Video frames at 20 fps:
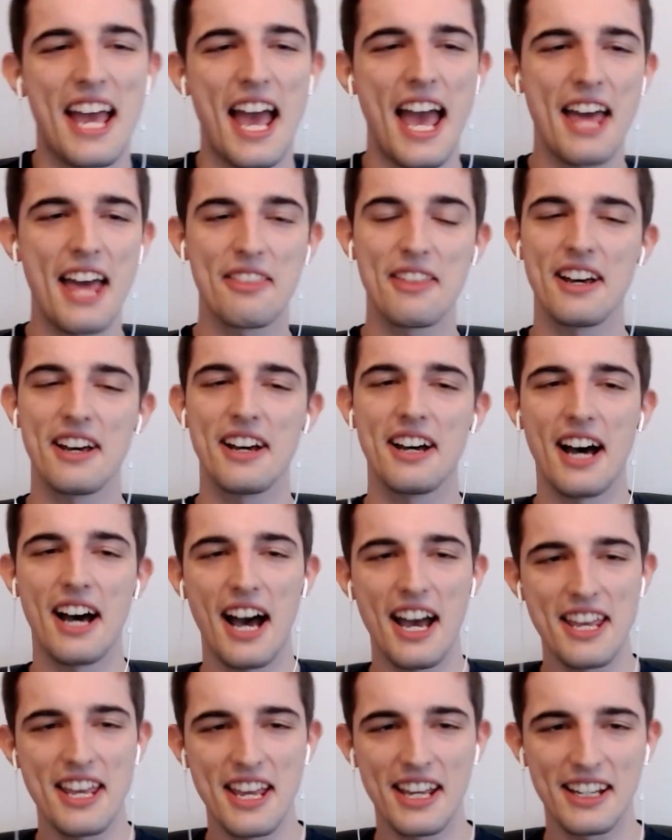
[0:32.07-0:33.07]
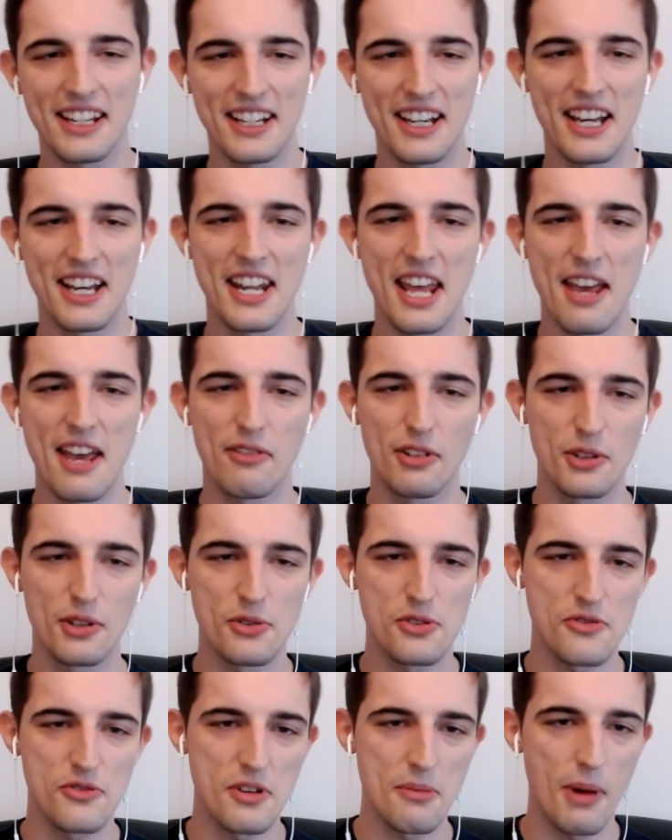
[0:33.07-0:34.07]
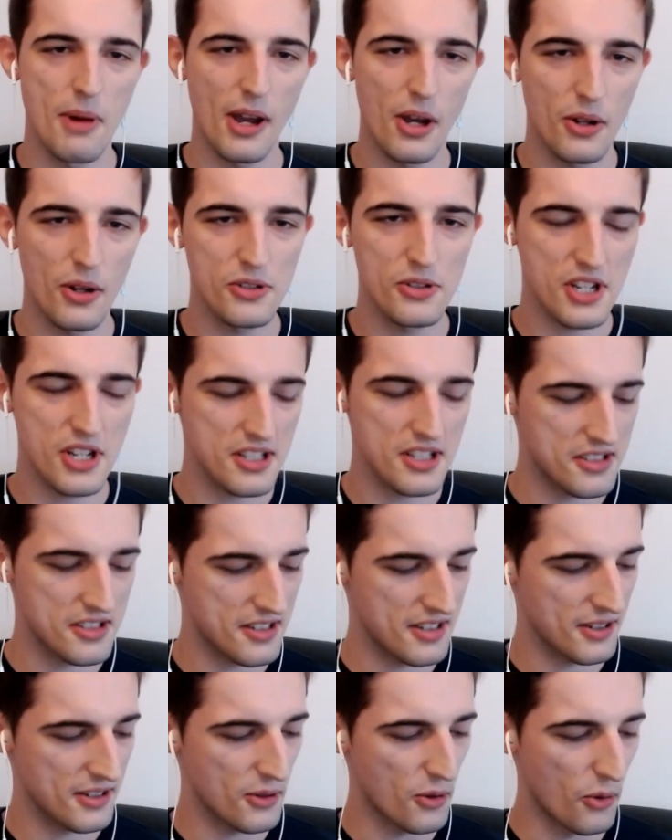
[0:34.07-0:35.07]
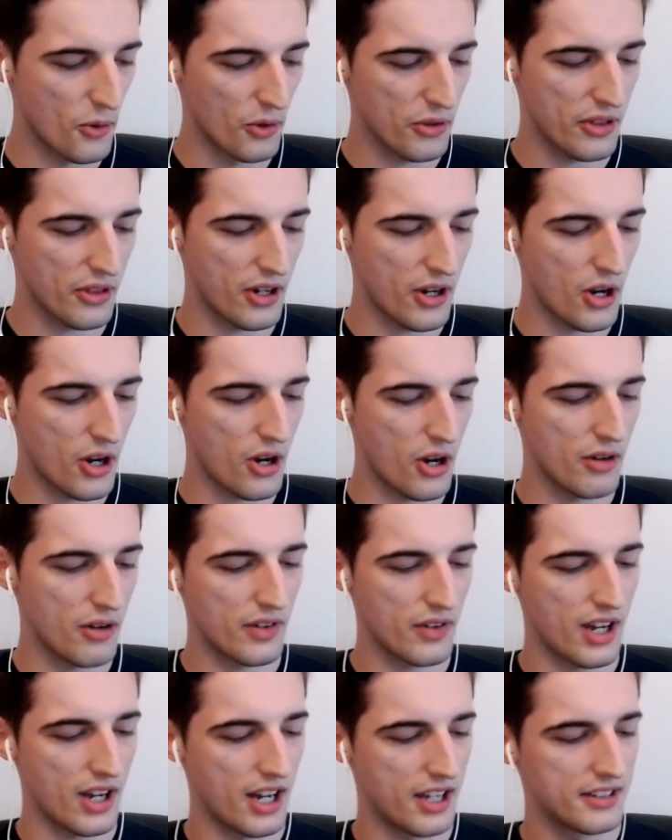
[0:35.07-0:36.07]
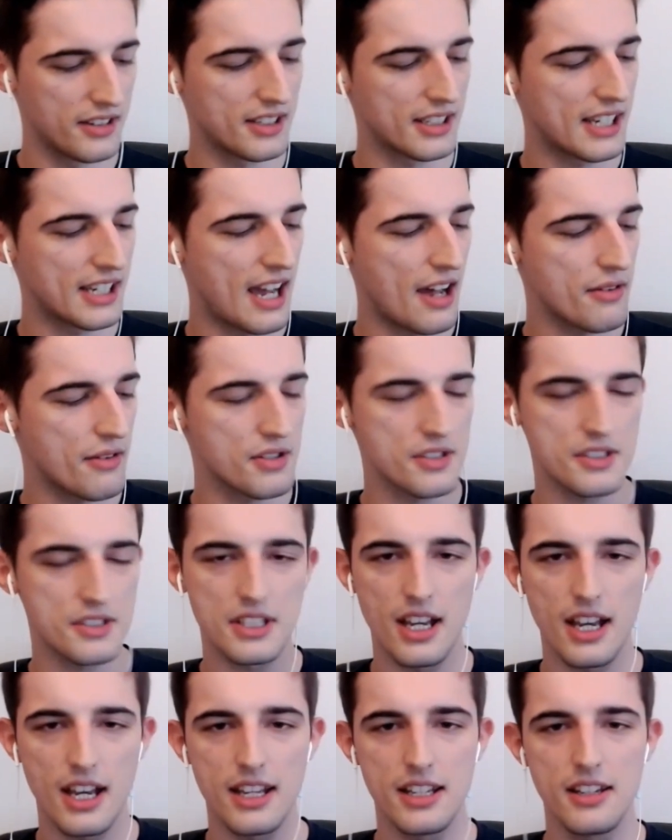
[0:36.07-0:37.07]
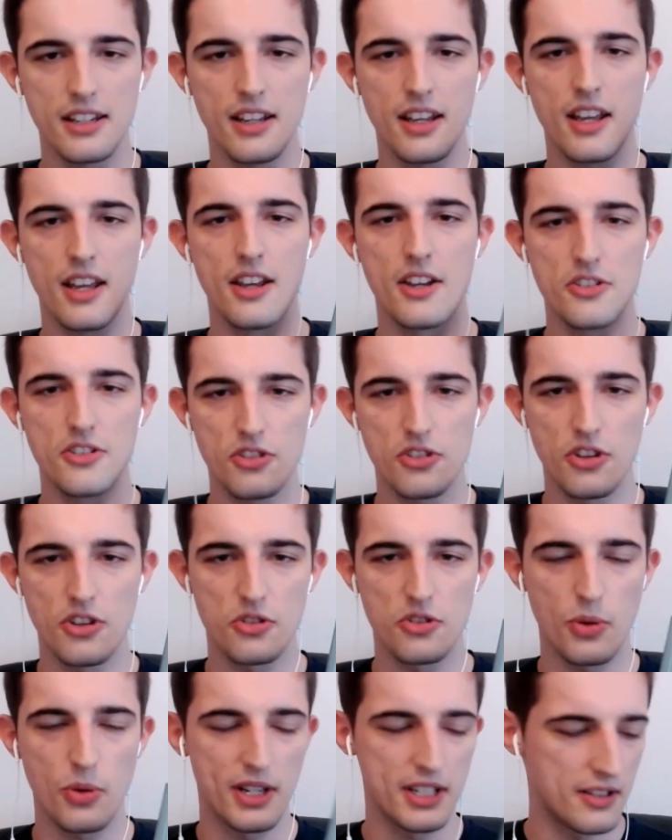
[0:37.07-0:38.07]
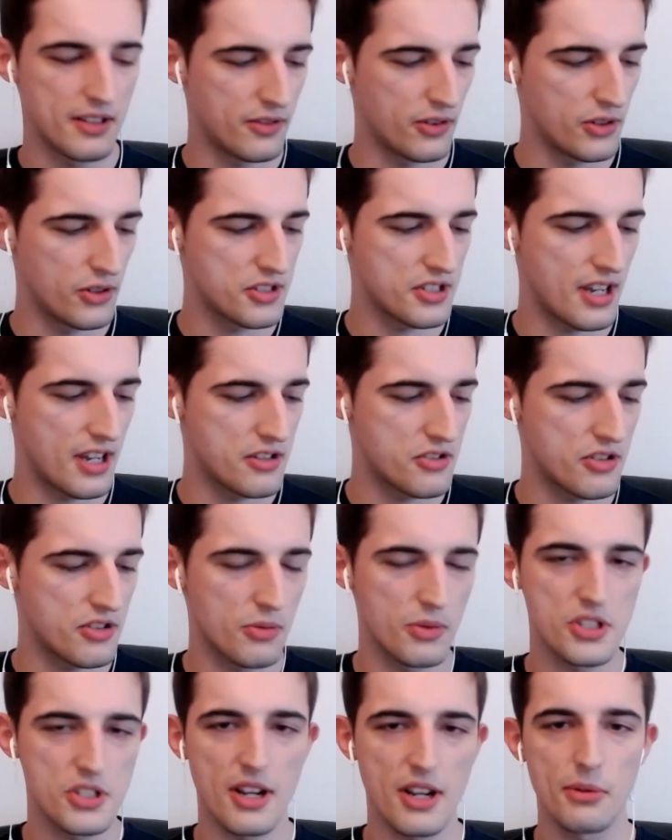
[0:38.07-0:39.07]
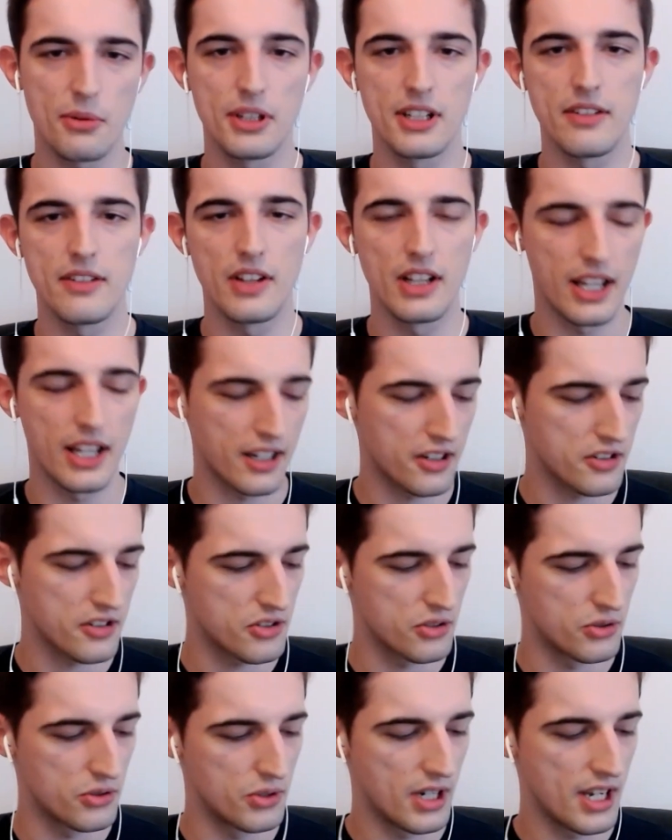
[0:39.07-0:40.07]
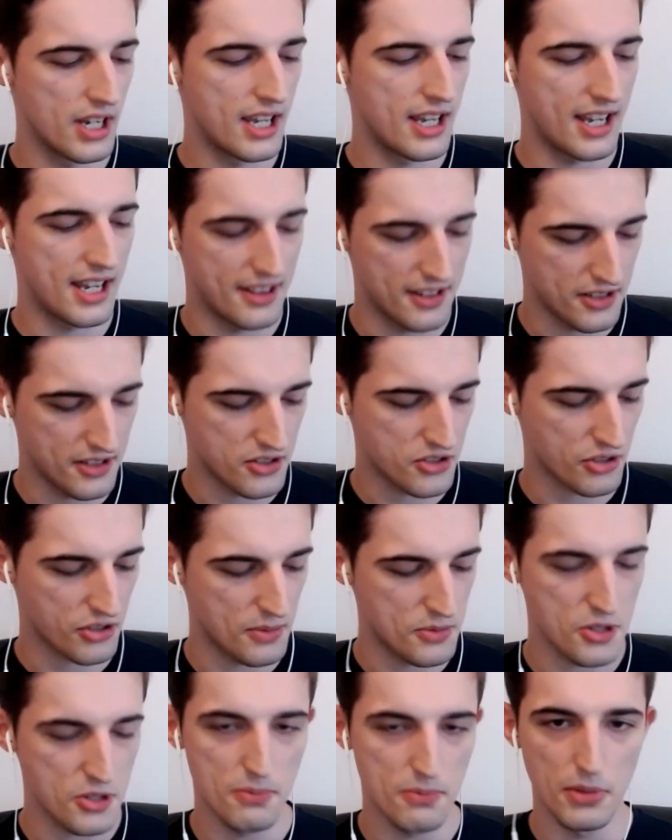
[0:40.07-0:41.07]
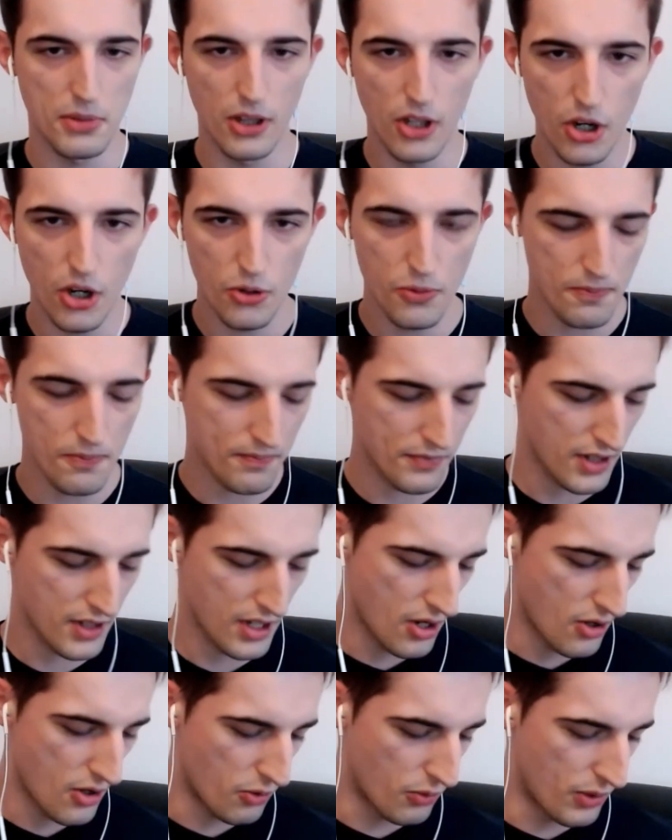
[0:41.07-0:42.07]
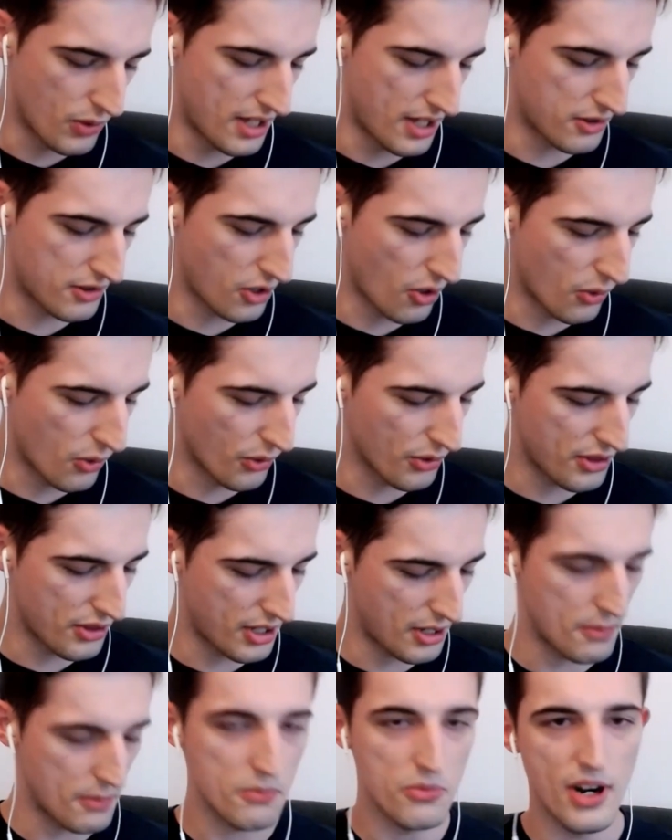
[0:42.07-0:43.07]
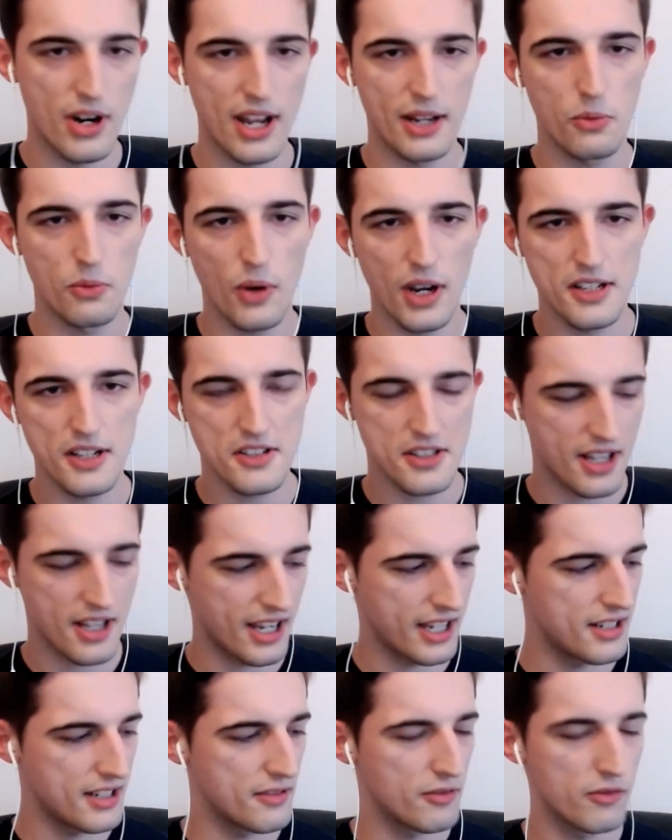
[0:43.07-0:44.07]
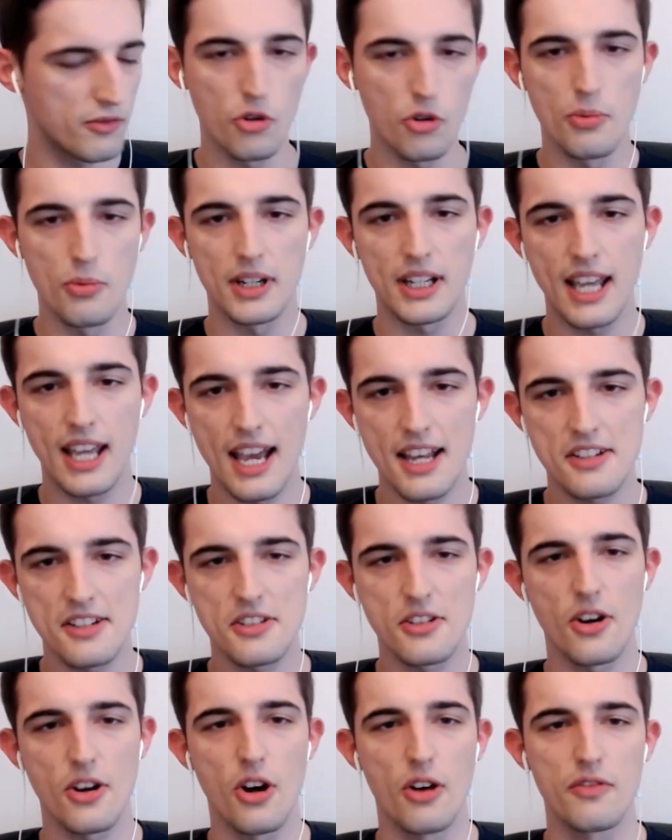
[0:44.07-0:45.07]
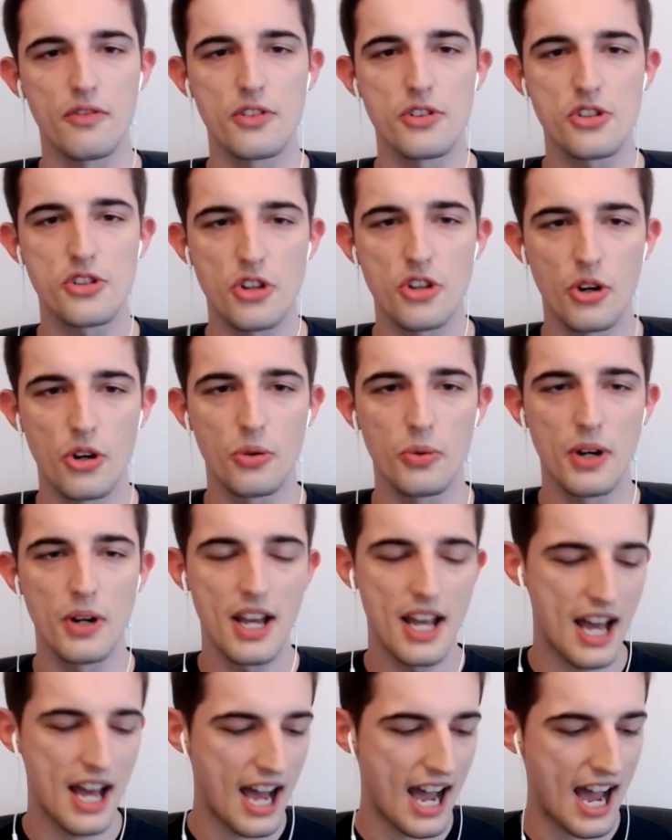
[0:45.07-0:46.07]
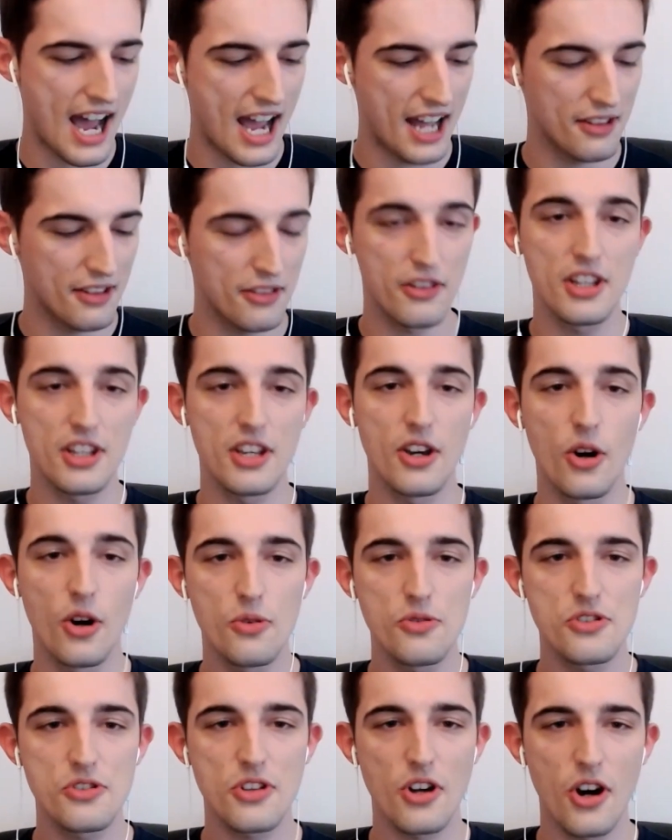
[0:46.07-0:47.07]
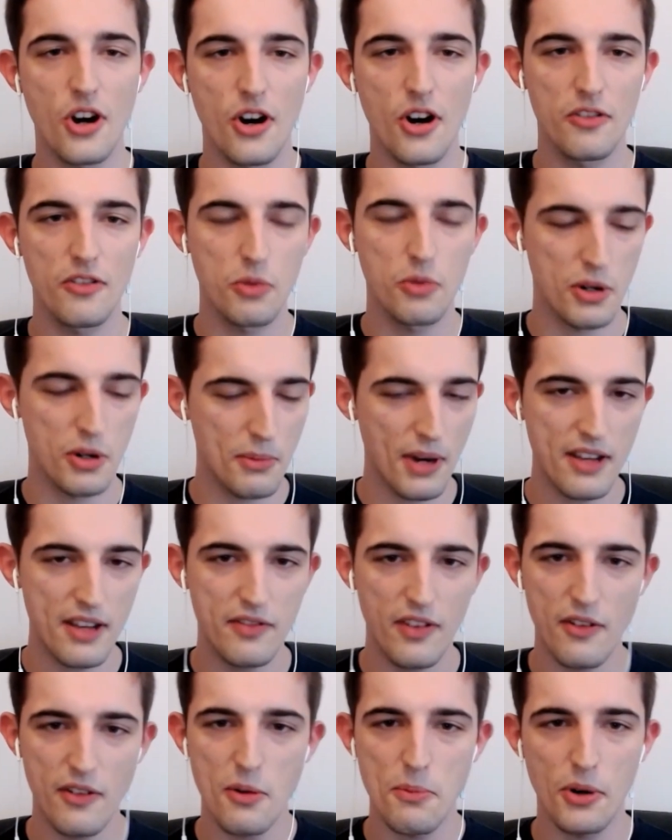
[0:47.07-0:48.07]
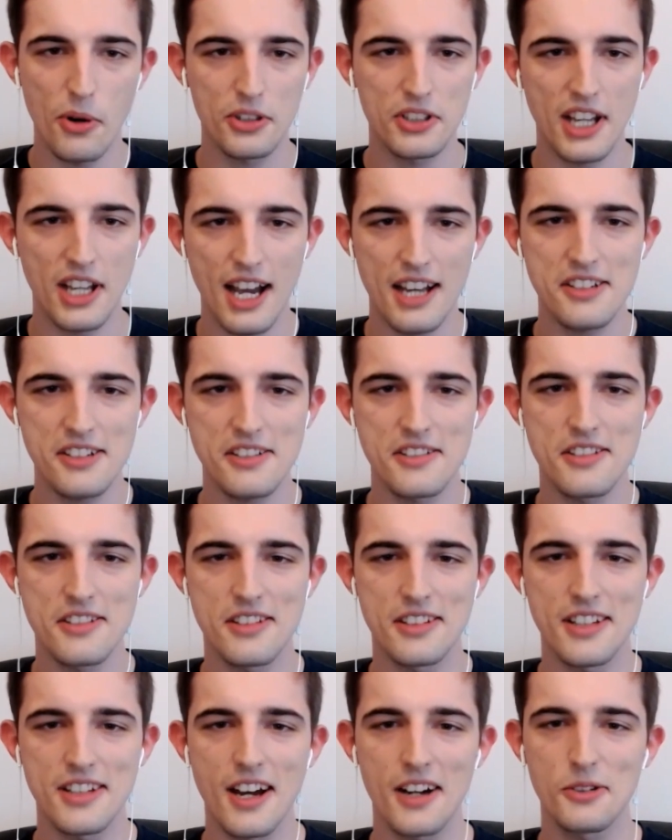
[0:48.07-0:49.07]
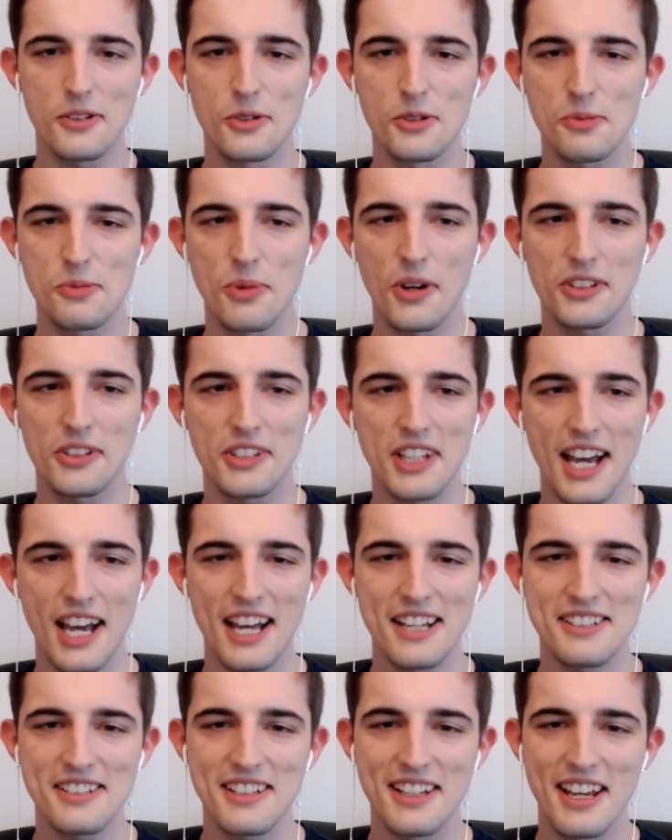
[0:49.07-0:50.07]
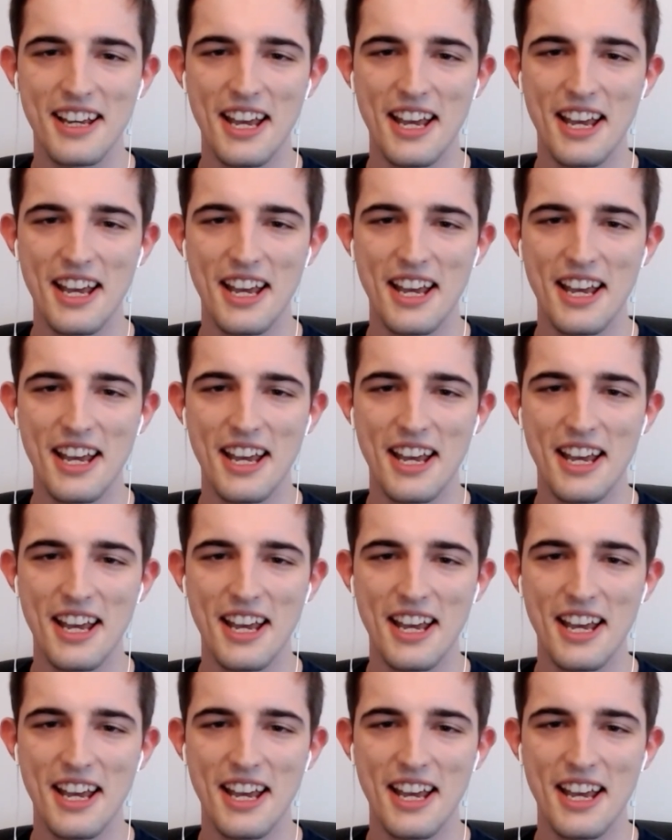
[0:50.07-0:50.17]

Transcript: Heather Heying, an evolutionary biologist, author of A Hunter Gatherer's Guide to the 21st Century, which I will leave a link to in the description below, with co-author Bret Weinstein, former guest of the show, and the host of one of my favorite podcasts, the Dark Horse Podcast.